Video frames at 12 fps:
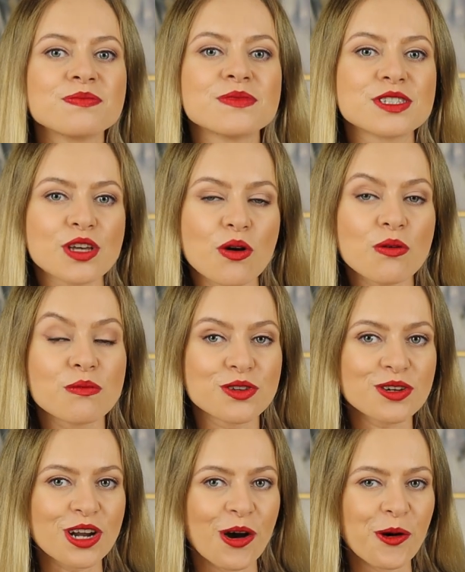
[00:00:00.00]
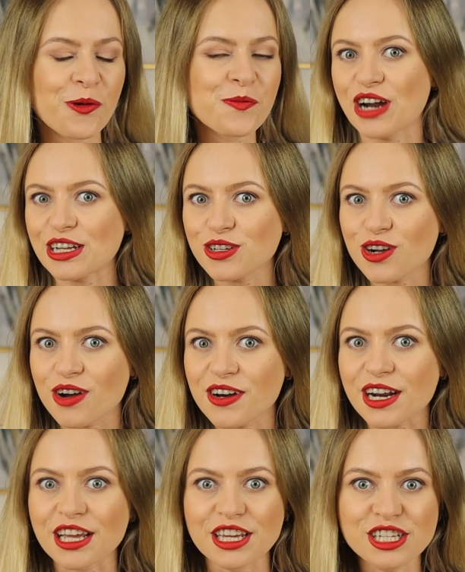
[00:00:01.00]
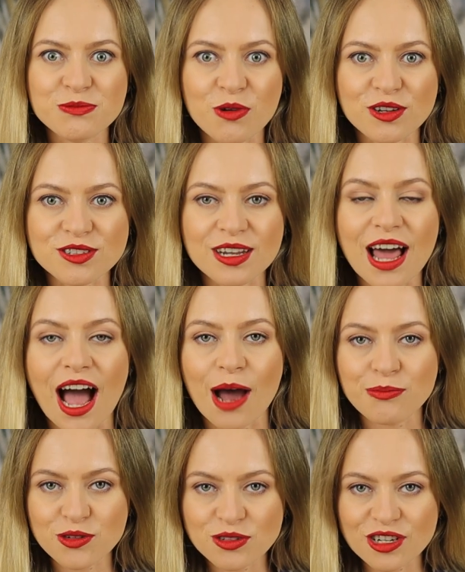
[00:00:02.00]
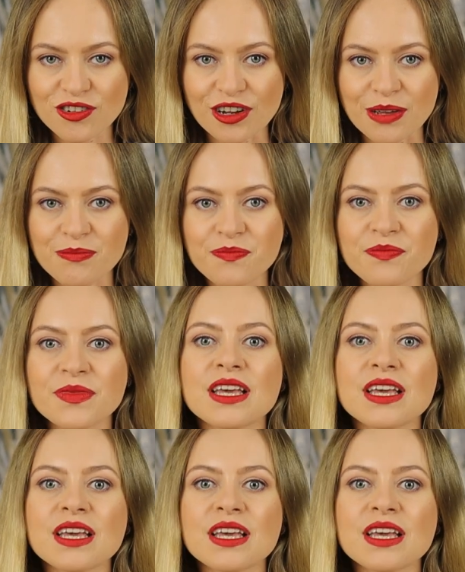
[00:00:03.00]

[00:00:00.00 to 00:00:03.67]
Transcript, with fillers: So you know, try to cover each bottle up to the rim